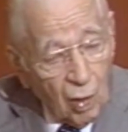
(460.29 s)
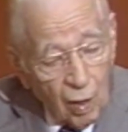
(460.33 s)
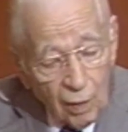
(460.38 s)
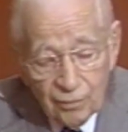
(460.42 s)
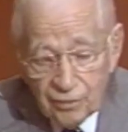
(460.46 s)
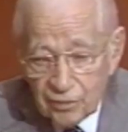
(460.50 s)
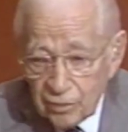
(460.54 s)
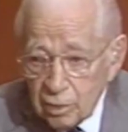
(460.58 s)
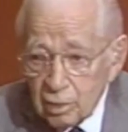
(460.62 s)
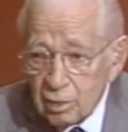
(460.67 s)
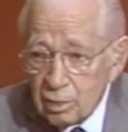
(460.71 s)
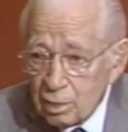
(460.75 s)

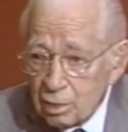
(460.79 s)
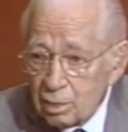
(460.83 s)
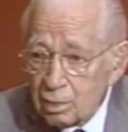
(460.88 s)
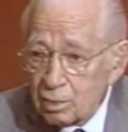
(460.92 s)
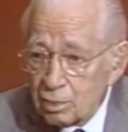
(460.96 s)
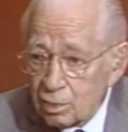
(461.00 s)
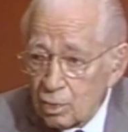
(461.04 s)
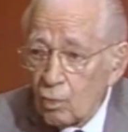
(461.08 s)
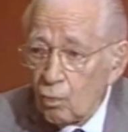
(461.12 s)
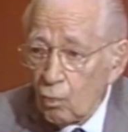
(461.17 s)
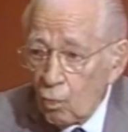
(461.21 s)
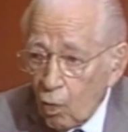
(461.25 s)
often,
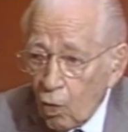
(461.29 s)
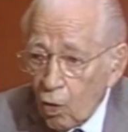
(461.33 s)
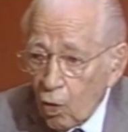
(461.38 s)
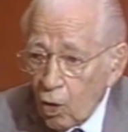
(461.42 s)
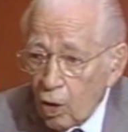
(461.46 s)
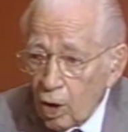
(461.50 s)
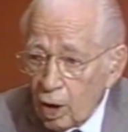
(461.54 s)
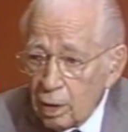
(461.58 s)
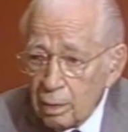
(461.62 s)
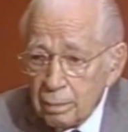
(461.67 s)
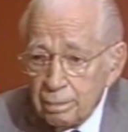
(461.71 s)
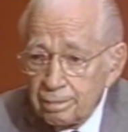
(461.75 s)
to
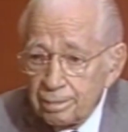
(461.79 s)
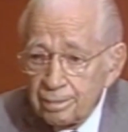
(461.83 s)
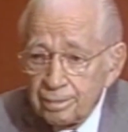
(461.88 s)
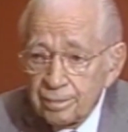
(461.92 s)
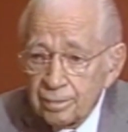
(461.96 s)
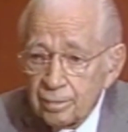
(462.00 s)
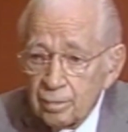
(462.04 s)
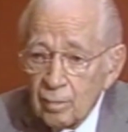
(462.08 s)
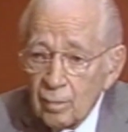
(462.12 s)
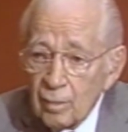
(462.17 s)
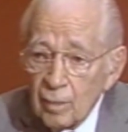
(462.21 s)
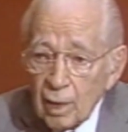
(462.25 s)
war,
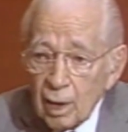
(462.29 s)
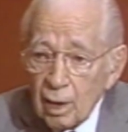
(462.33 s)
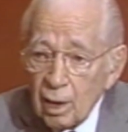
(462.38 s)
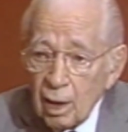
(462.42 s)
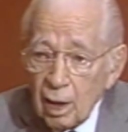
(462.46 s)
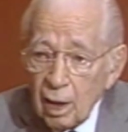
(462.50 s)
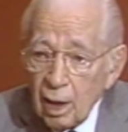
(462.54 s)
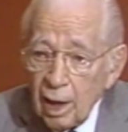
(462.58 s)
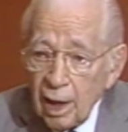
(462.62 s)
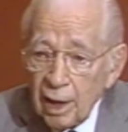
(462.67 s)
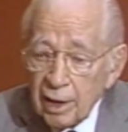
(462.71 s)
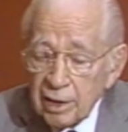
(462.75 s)

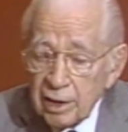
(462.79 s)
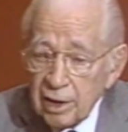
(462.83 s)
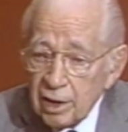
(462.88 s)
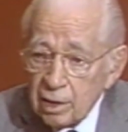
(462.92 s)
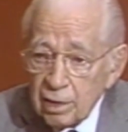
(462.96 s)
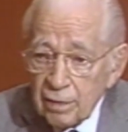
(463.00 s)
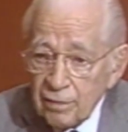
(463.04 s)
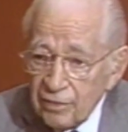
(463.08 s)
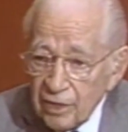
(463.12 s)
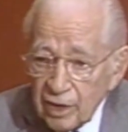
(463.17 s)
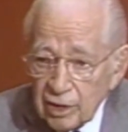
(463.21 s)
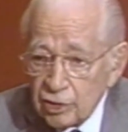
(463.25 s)
and
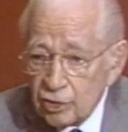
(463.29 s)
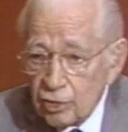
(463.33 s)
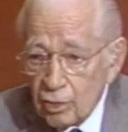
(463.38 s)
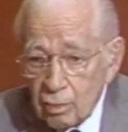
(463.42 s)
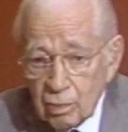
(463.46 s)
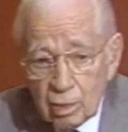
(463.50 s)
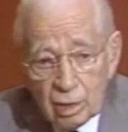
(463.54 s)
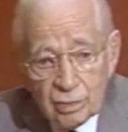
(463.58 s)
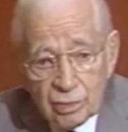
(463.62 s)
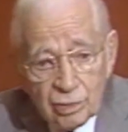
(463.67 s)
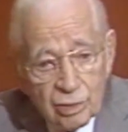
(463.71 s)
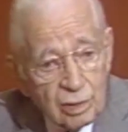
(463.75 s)

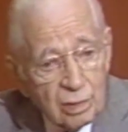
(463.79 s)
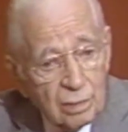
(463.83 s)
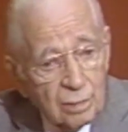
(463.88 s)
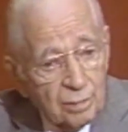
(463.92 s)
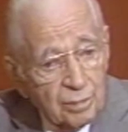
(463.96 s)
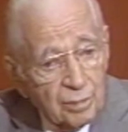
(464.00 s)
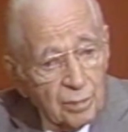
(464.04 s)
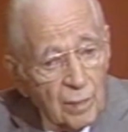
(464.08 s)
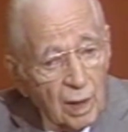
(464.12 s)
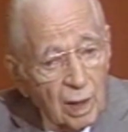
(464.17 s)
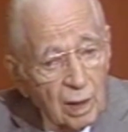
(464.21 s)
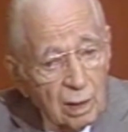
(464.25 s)
individuals
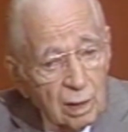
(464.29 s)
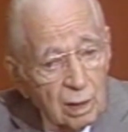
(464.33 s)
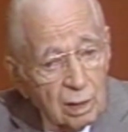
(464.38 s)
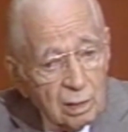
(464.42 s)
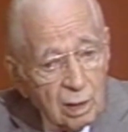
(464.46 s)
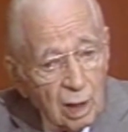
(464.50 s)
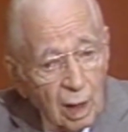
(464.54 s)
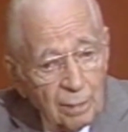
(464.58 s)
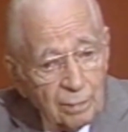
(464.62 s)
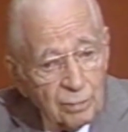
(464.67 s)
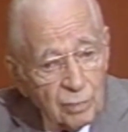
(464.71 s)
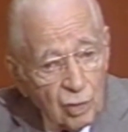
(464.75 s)

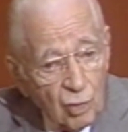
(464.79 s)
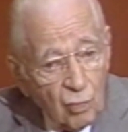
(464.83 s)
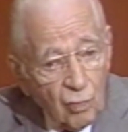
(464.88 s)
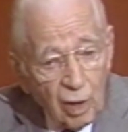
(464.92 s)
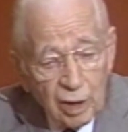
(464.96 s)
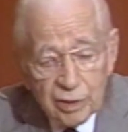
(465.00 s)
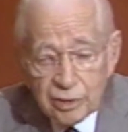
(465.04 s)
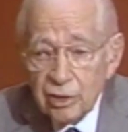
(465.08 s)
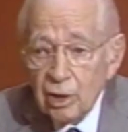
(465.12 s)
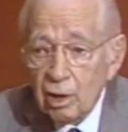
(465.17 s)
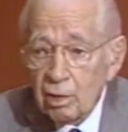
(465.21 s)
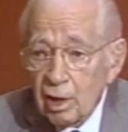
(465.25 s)
come to
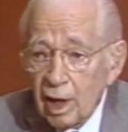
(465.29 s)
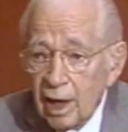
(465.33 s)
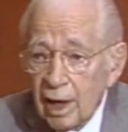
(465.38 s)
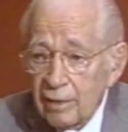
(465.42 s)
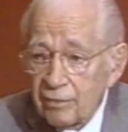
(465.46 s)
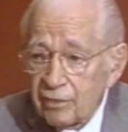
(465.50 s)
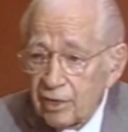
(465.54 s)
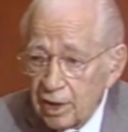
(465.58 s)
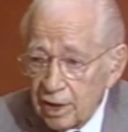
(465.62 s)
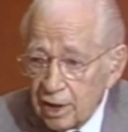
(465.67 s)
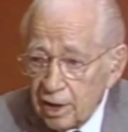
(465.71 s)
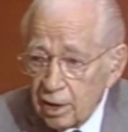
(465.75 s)
what you're
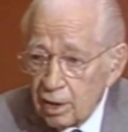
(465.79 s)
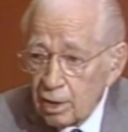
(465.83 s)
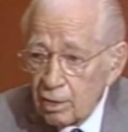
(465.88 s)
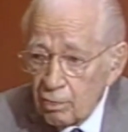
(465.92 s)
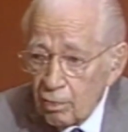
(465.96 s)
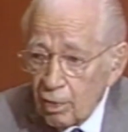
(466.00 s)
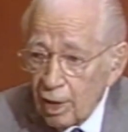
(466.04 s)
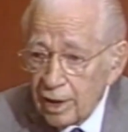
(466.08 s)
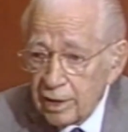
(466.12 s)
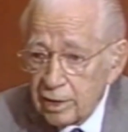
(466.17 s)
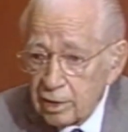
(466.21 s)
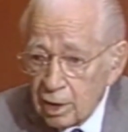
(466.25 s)
having here
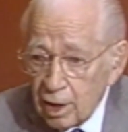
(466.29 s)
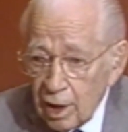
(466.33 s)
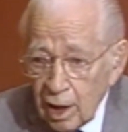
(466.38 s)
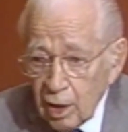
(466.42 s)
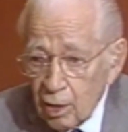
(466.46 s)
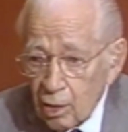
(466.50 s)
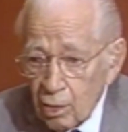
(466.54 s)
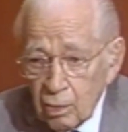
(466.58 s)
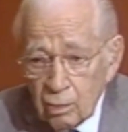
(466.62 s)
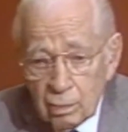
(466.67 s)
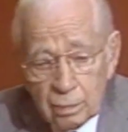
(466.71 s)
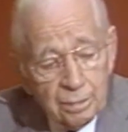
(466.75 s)
right
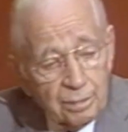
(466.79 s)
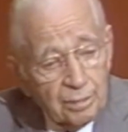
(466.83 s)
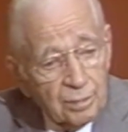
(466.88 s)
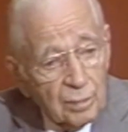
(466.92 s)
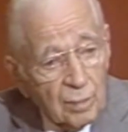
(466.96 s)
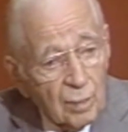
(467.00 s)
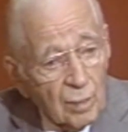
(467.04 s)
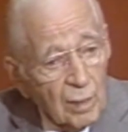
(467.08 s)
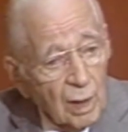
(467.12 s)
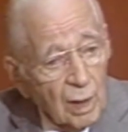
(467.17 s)
now.